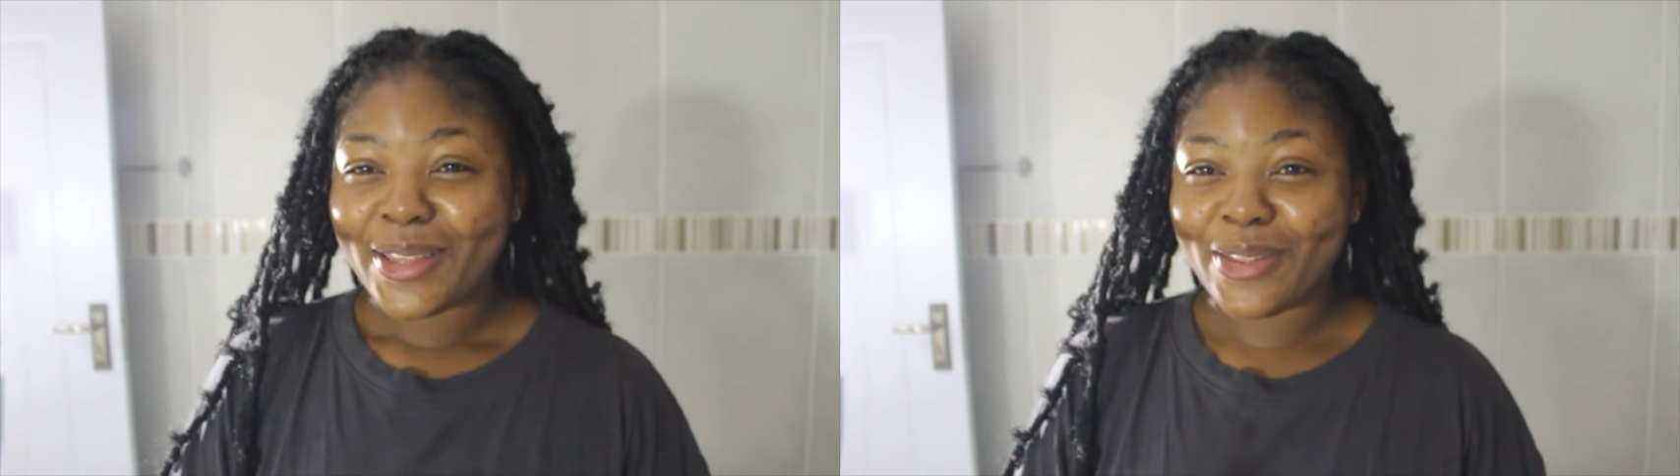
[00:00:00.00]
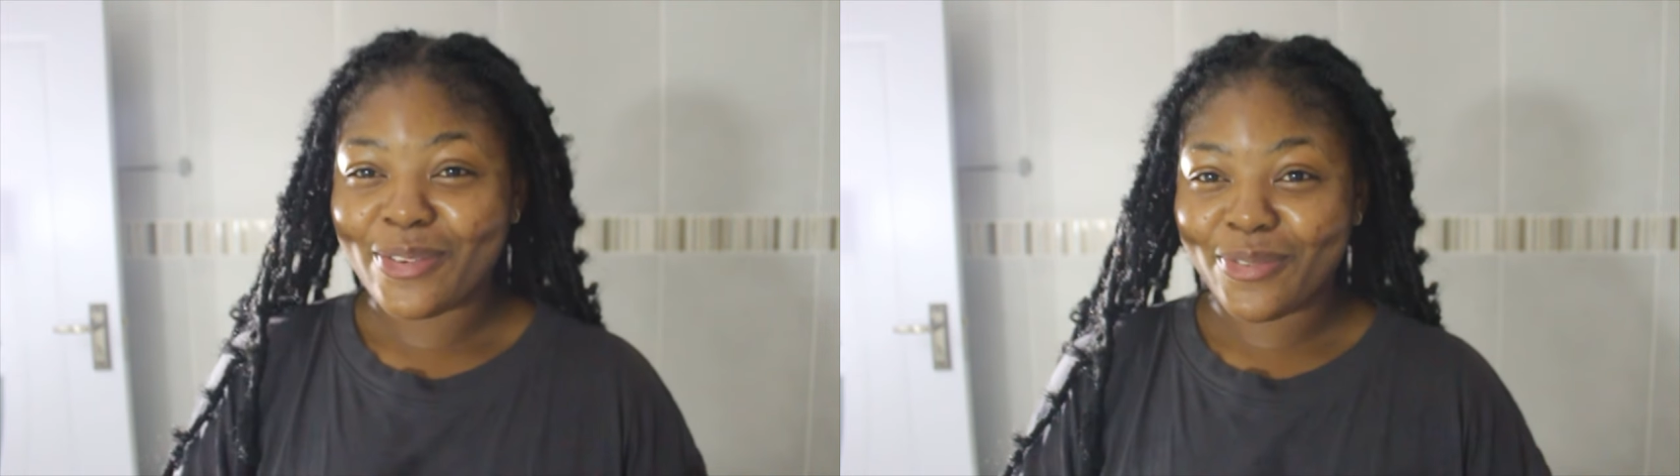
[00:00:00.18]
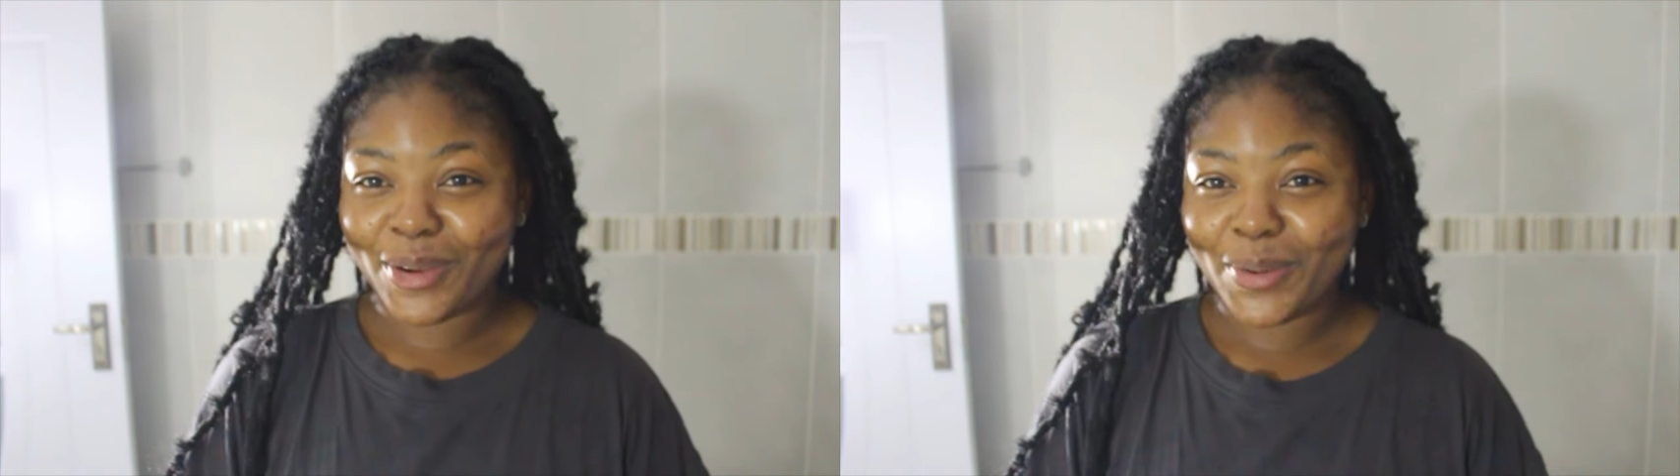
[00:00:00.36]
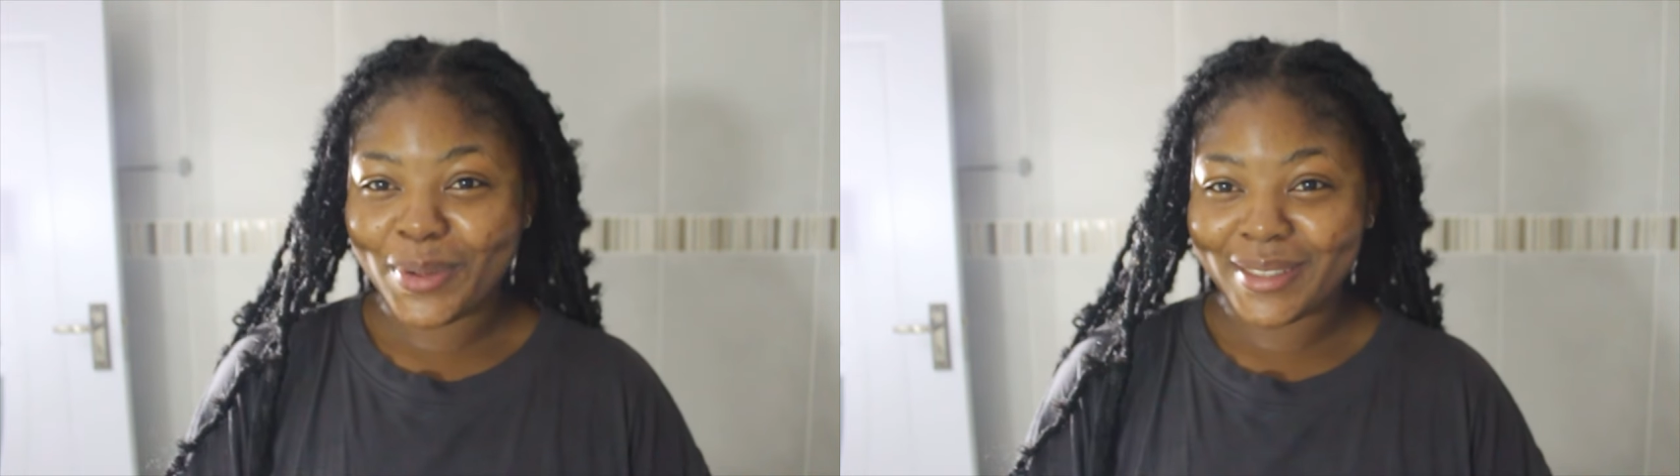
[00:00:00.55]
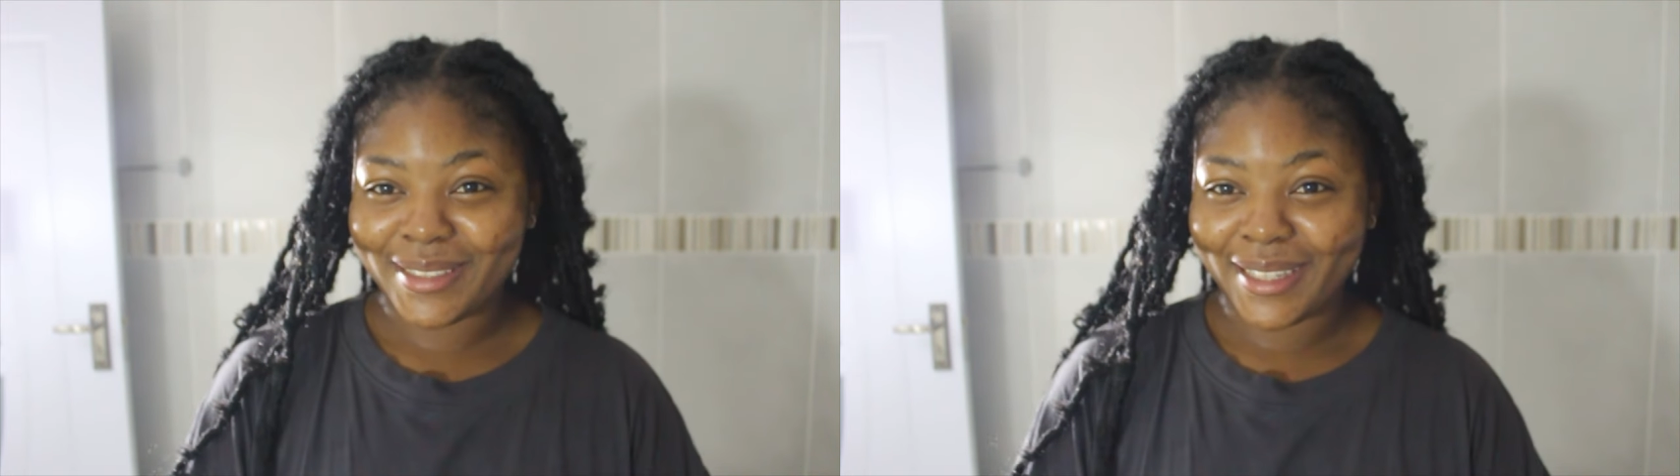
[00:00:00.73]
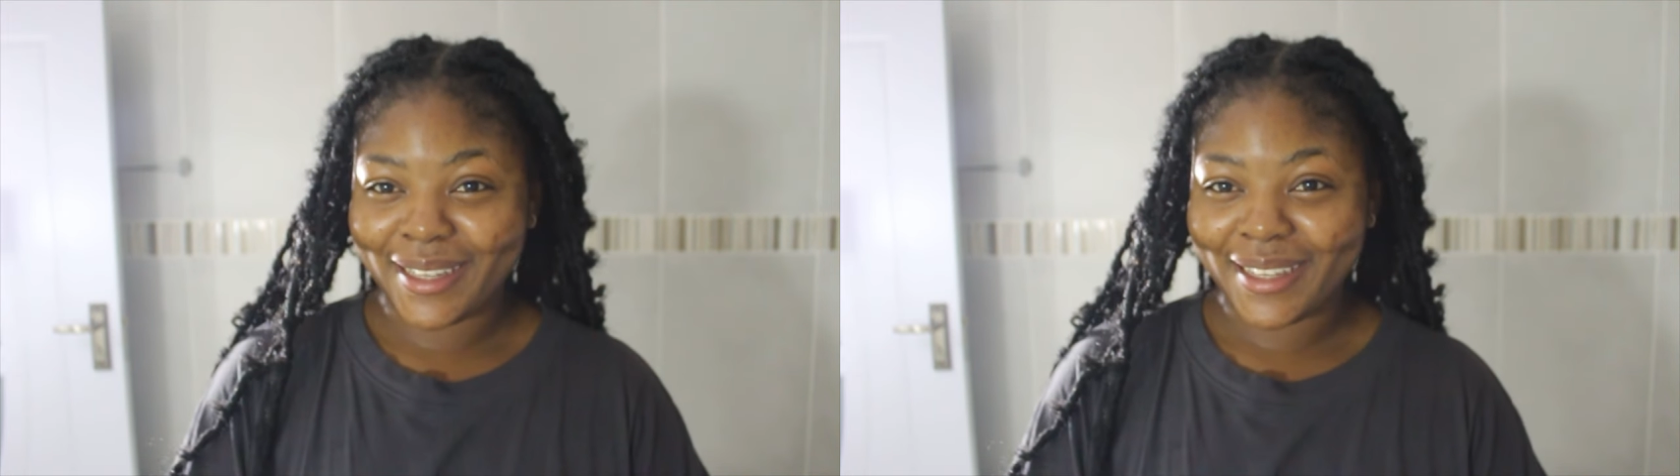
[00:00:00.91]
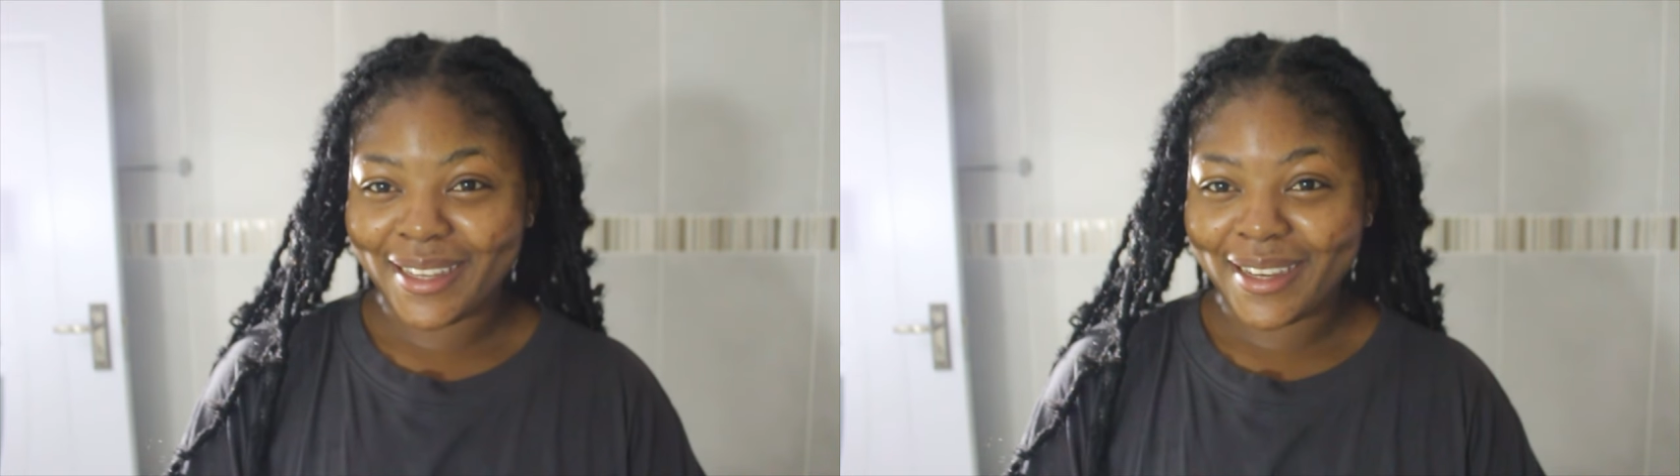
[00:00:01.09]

the following day